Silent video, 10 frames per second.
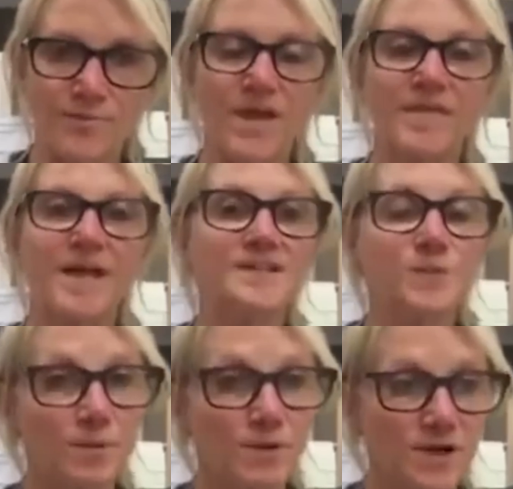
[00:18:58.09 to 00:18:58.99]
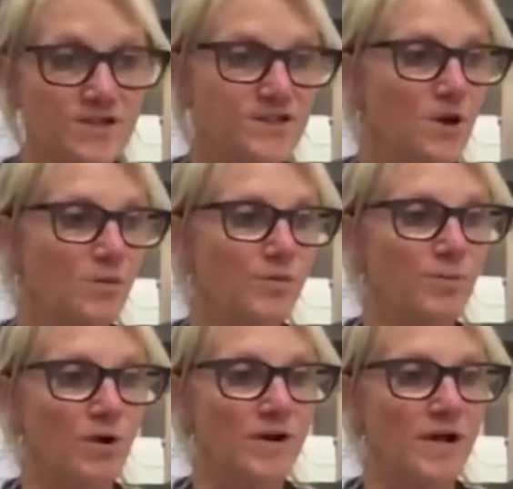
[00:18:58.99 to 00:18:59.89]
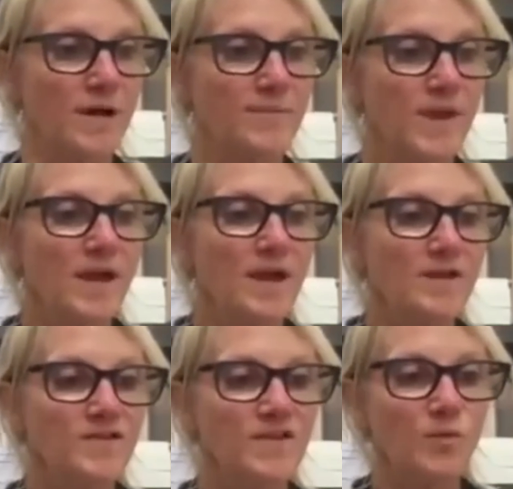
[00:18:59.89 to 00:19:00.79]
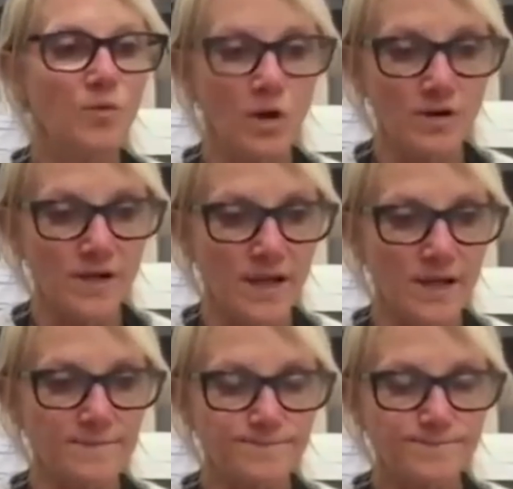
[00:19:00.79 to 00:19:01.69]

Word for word: And that's why we're going to start with worrying. You see, worrying